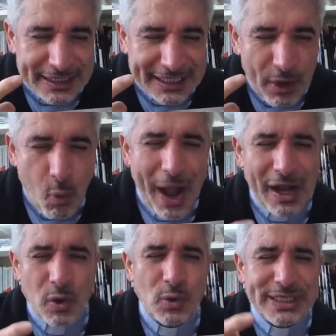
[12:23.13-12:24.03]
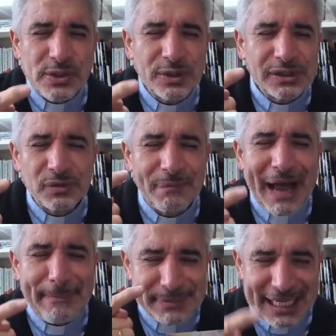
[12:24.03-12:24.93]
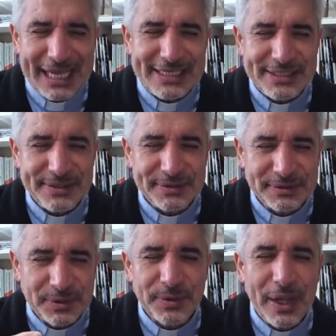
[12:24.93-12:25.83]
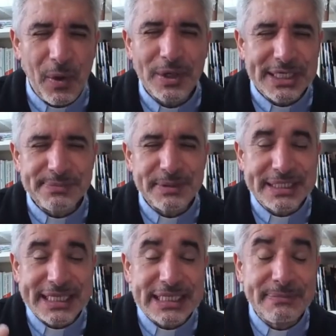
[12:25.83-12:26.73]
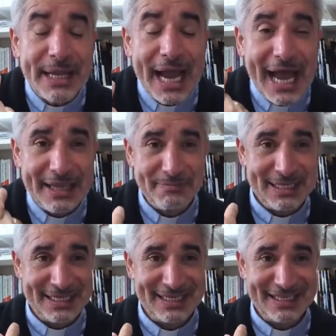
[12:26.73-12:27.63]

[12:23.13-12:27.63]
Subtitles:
the one who is going to baptize you through the Holy Spirit is behind me.